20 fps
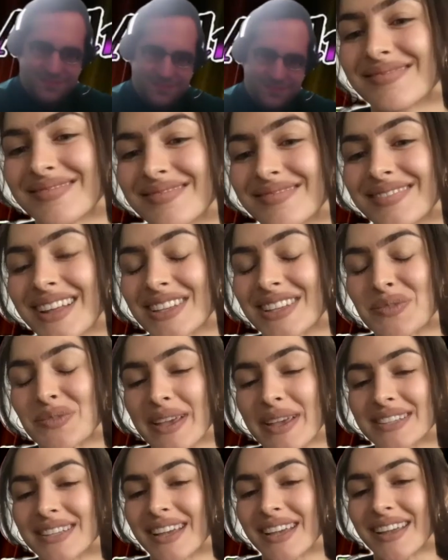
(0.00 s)
That's
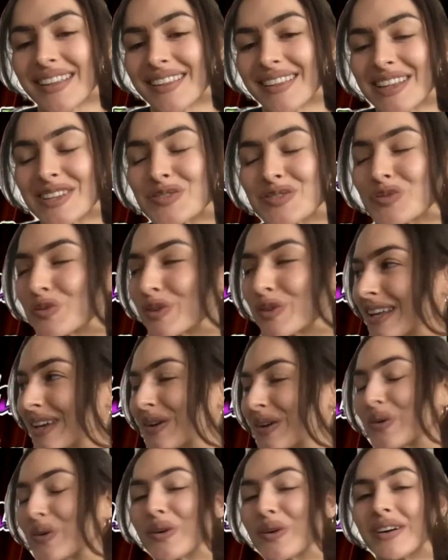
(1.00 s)
amazing. That's really
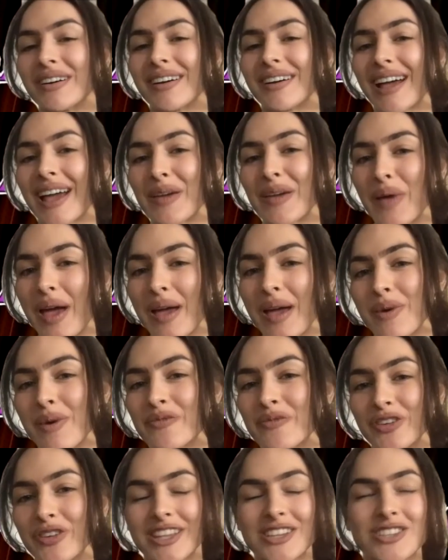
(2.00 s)
cool. I'm up
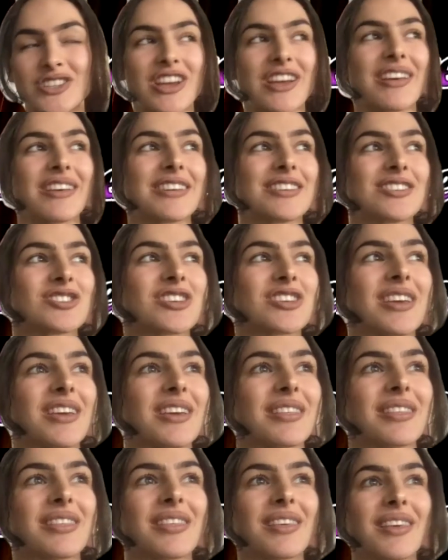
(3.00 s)
for the challenge,
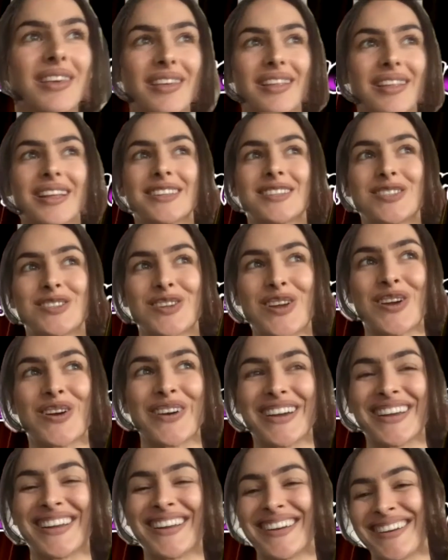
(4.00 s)
Keith. Let's do it.